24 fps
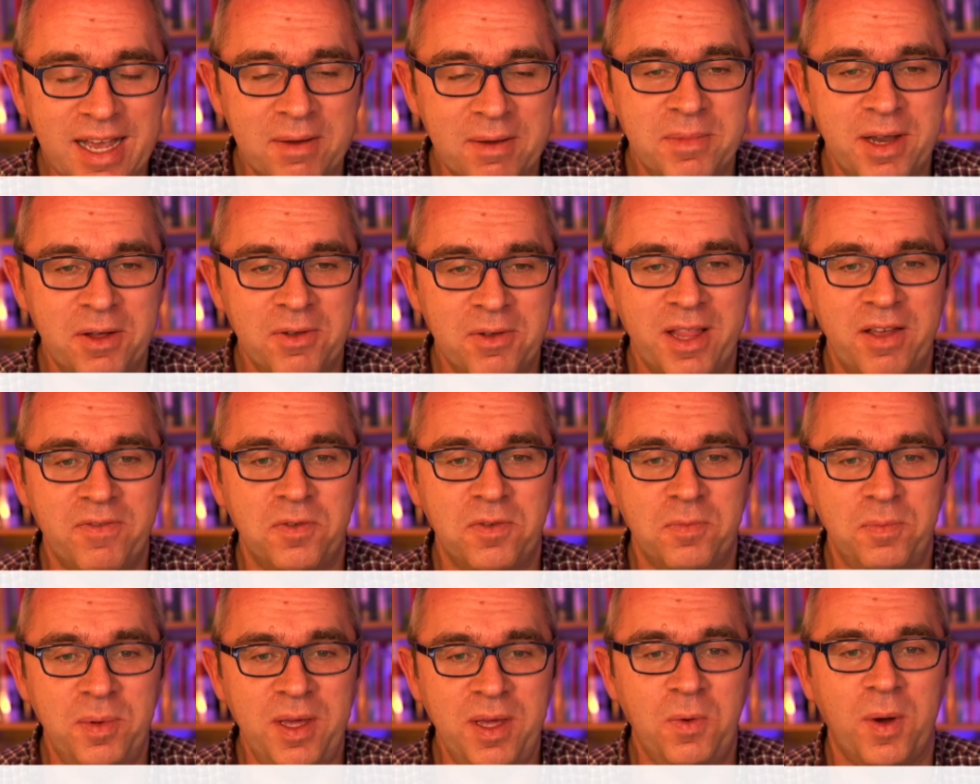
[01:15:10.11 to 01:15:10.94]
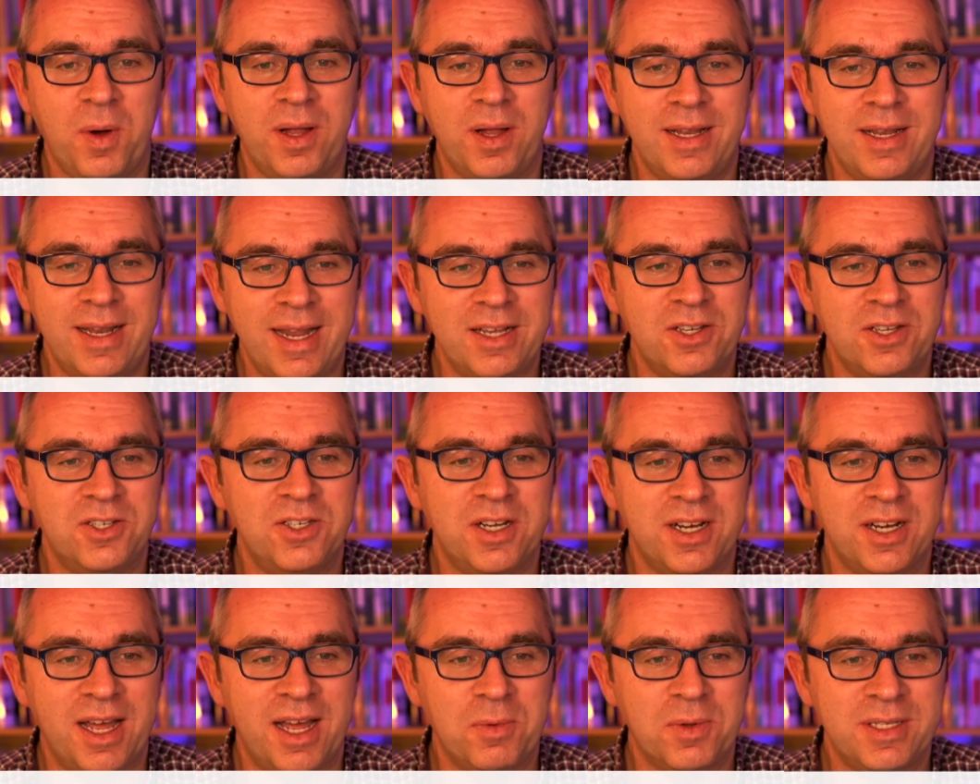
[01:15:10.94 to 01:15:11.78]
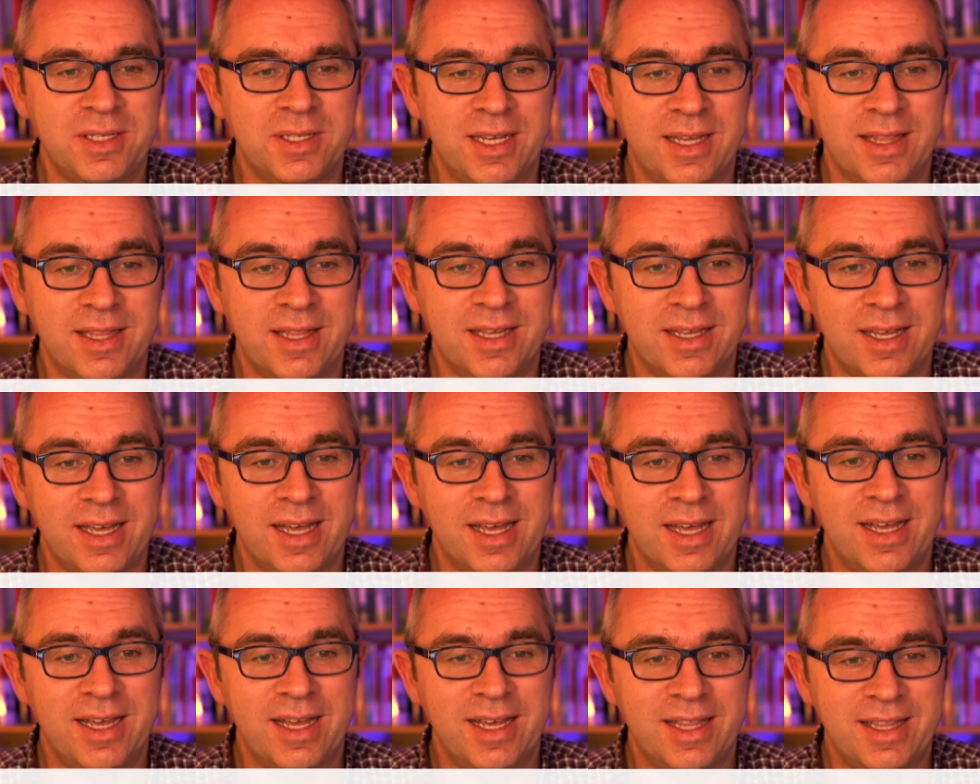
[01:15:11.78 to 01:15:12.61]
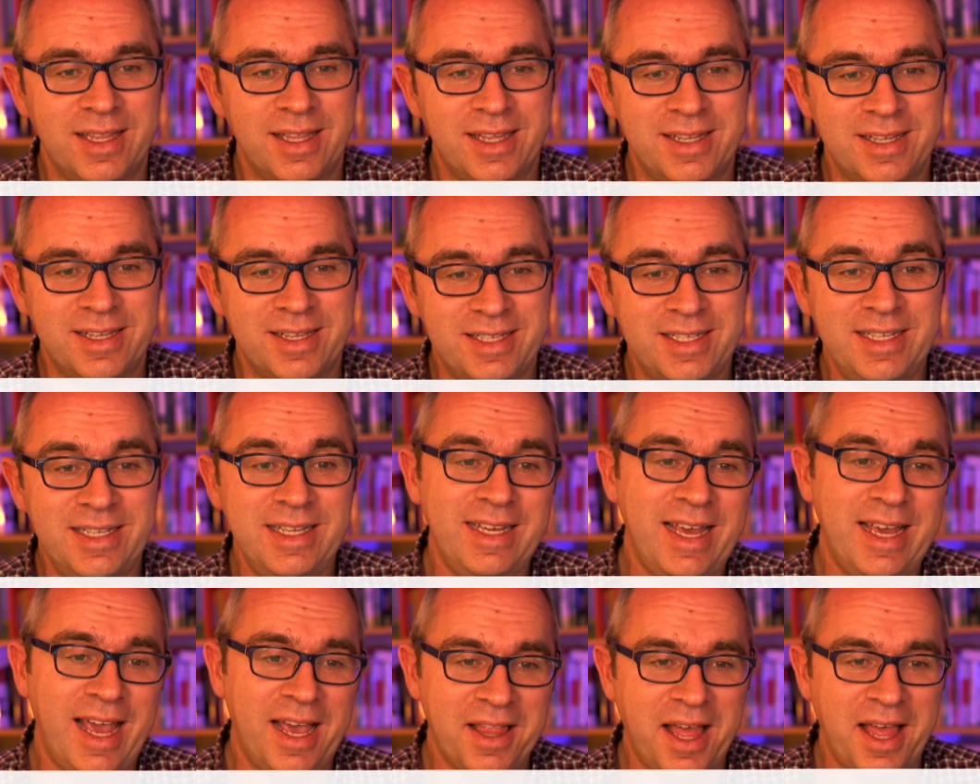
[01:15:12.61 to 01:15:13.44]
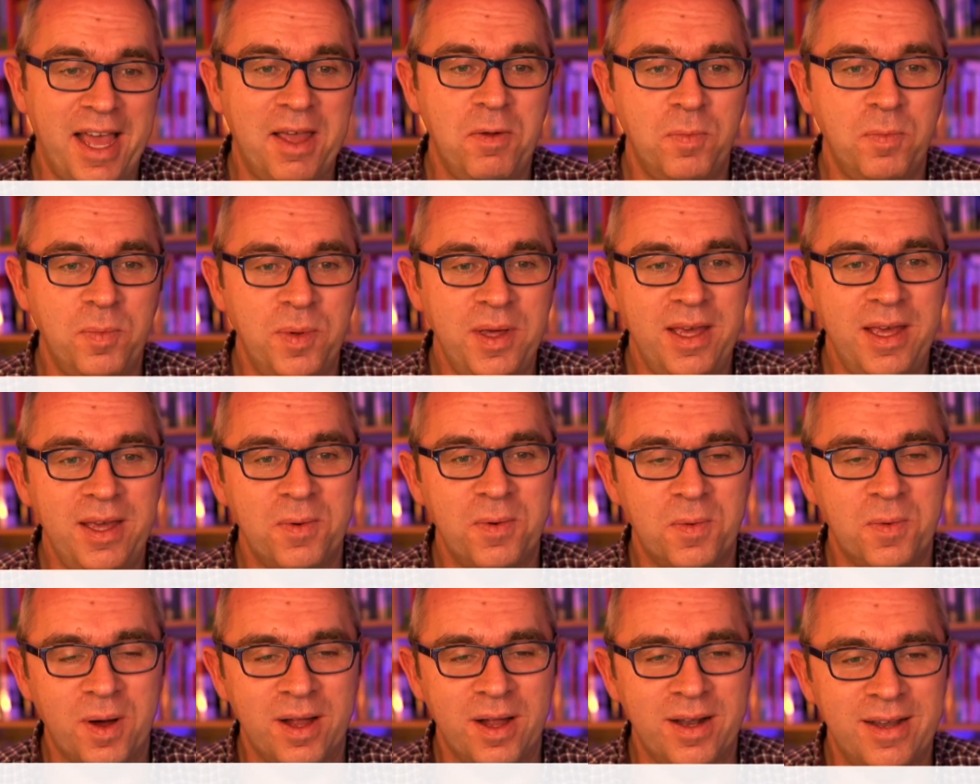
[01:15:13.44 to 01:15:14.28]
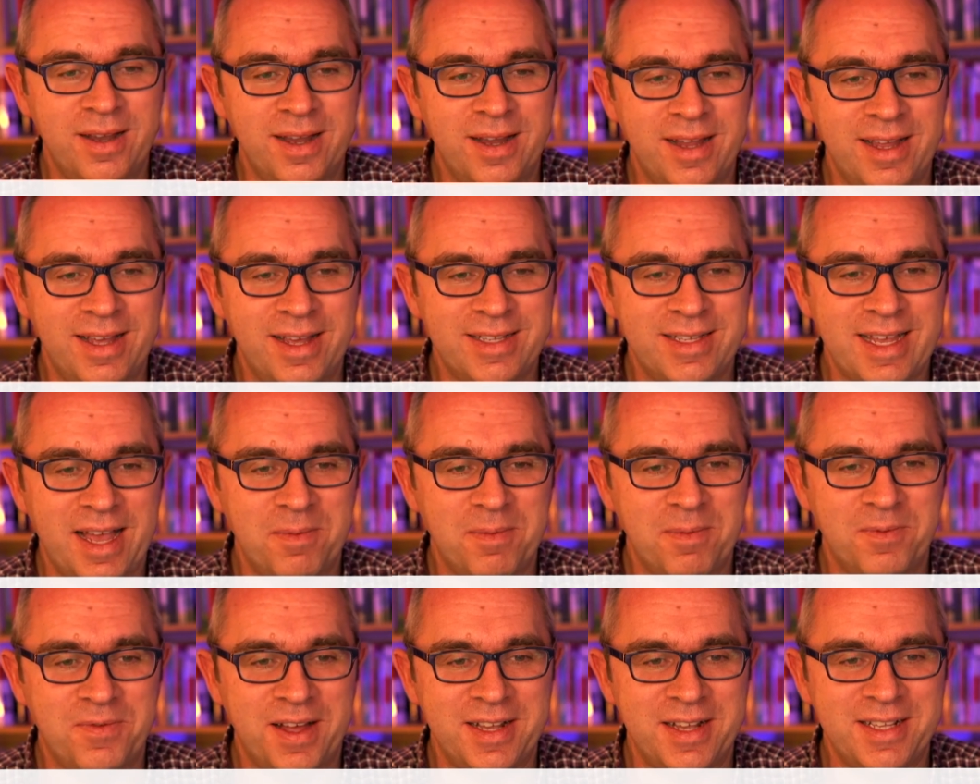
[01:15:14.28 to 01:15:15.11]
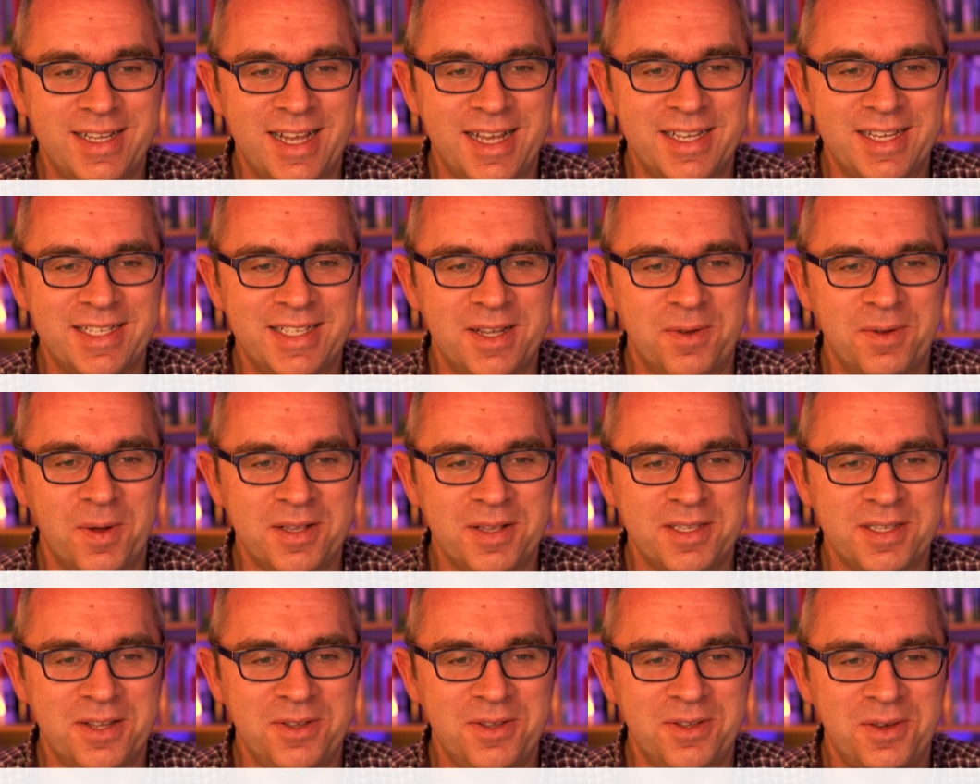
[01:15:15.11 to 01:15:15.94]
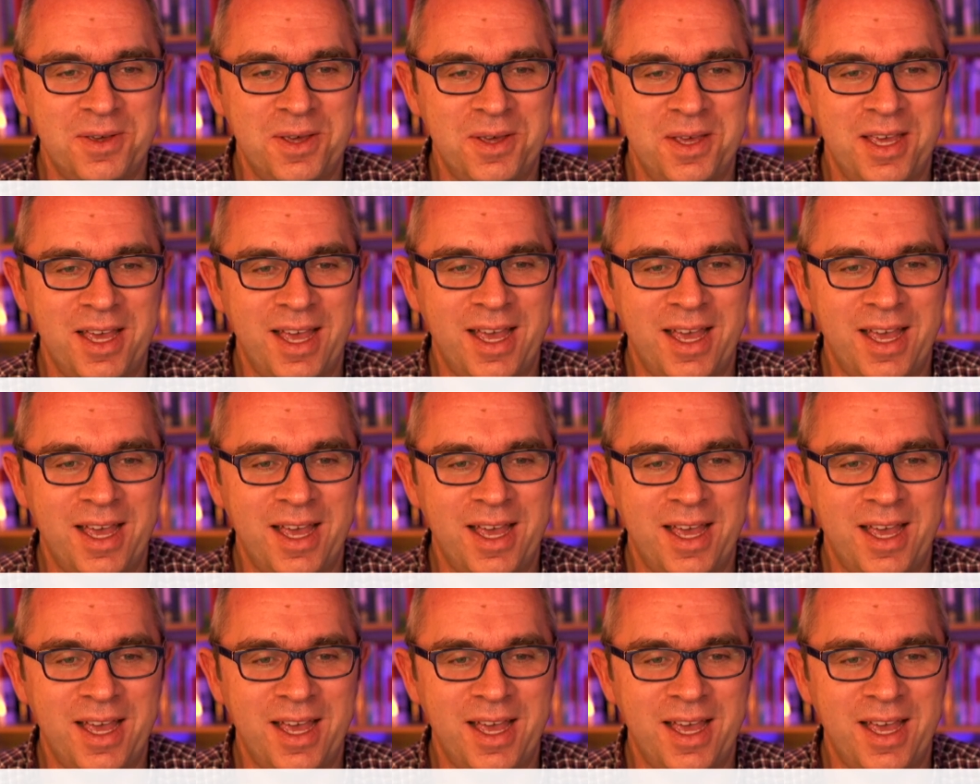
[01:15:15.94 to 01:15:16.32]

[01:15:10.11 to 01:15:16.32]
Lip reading: I'm now level B1 and next year I will take the CELI B1 exam. Fantastic. Well done, Yuhi.